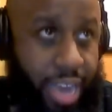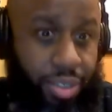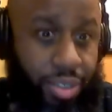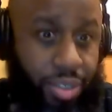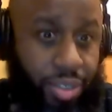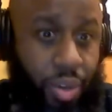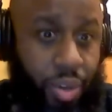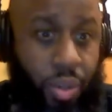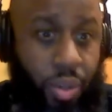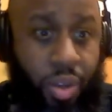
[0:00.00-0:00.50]

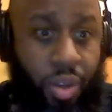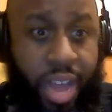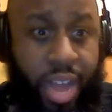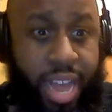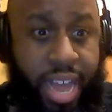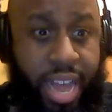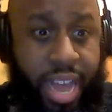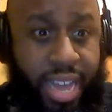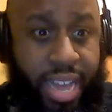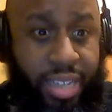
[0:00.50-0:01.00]
Solo
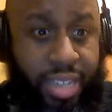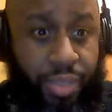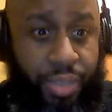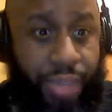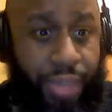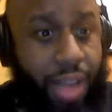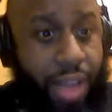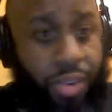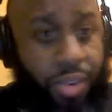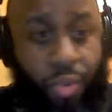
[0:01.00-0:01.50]
has
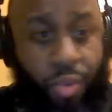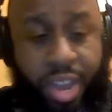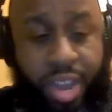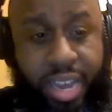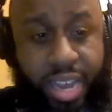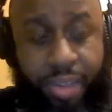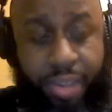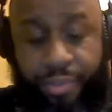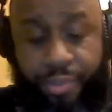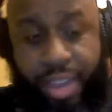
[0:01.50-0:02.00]
found a way
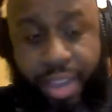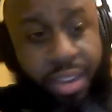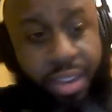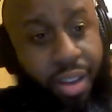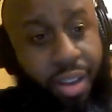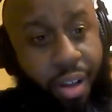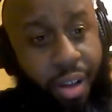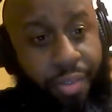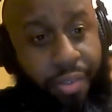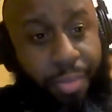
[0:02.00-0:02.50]
to fend
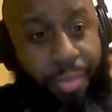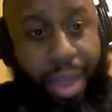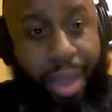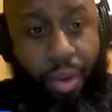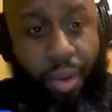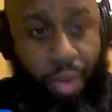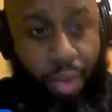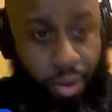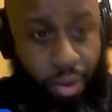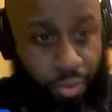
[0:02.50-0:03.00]
off Matt
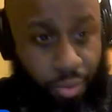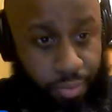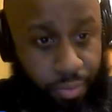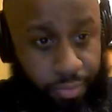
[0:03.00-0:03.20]
Riddle.